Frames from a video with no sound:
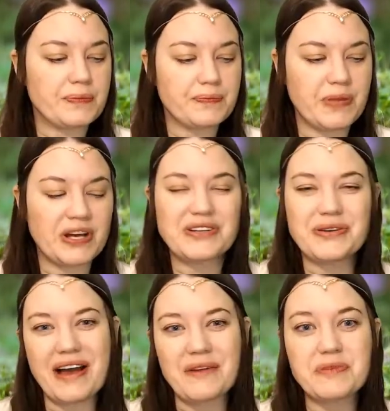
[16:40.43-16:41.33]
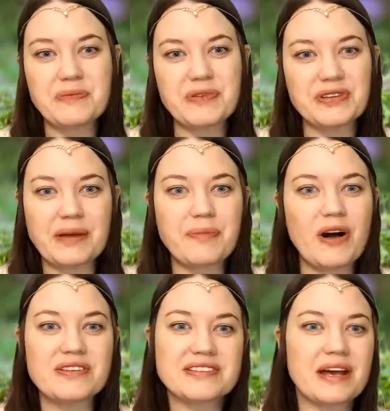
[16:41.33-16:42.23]
But you have people like
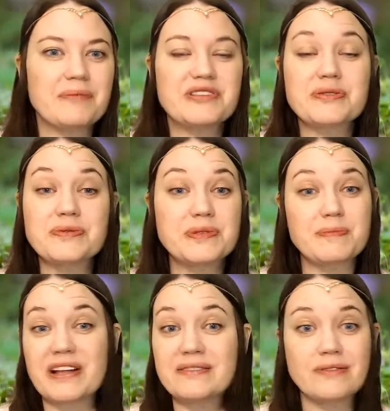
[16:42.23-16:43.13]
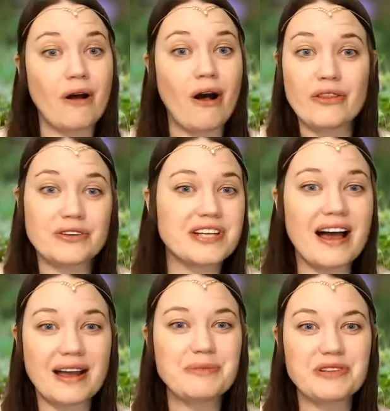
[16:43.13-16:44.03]
Paul Stemats who spend all their
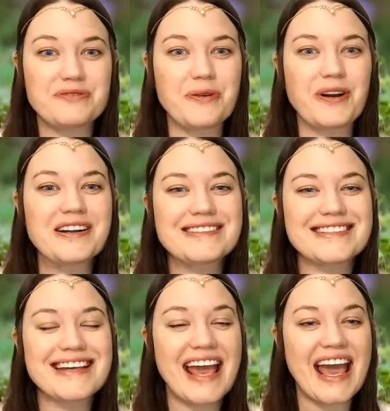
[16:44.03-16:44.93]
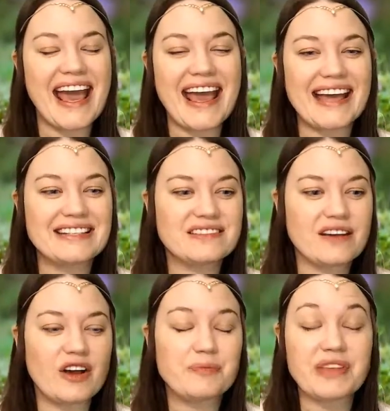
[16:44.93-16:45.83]
time in a forest and
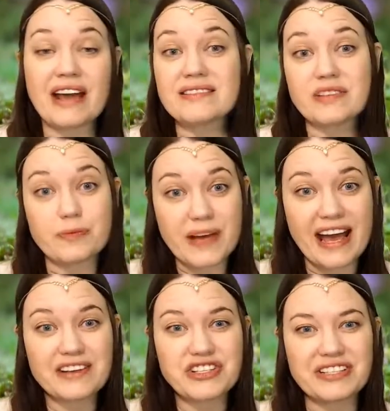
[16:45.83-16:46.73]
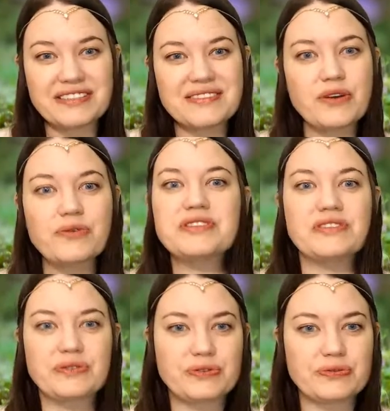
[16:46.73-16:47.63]
that is their passion. So it's
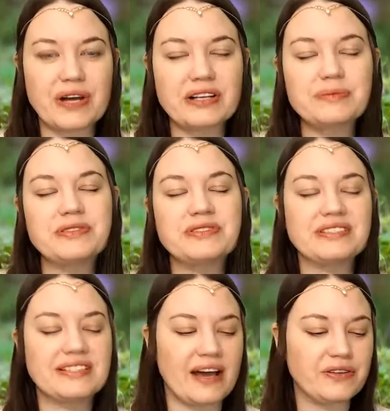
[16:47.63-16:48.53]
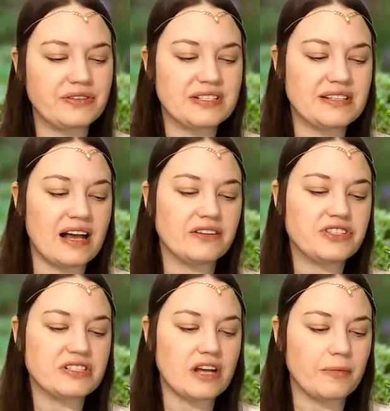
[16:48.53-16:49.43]
incredible that this
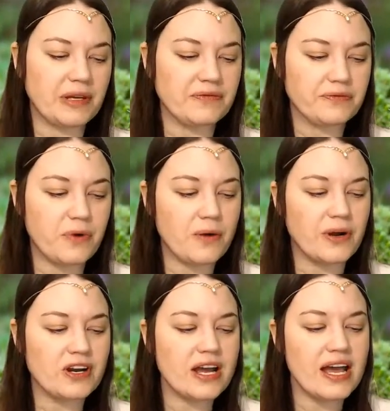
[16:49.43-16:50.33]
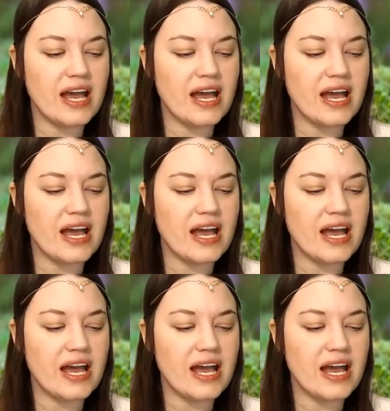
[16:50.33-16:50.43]
knowledge is coming forward.